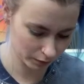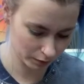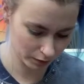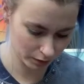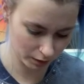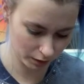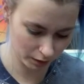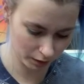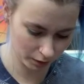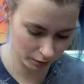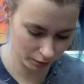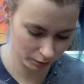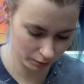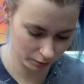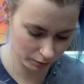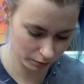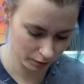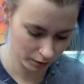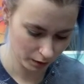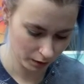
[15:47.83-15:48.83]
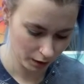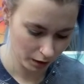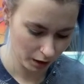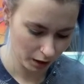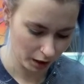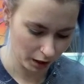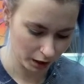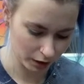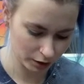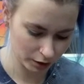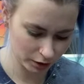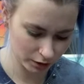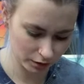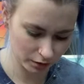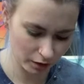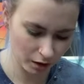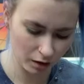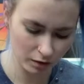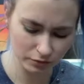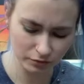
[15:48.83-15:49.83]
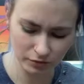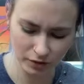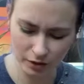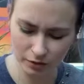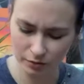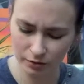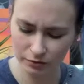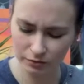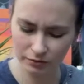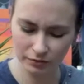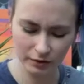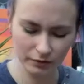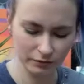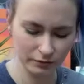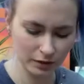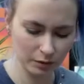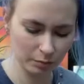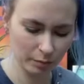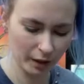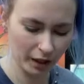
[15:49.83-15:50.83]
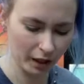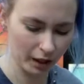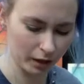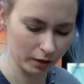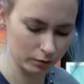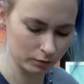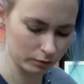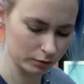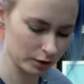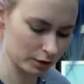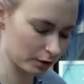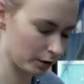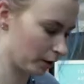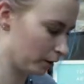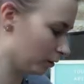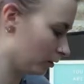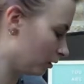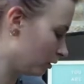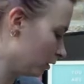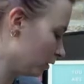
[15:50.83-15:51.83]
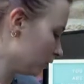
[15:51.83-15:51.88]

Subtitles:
So I just got a float of £50. So all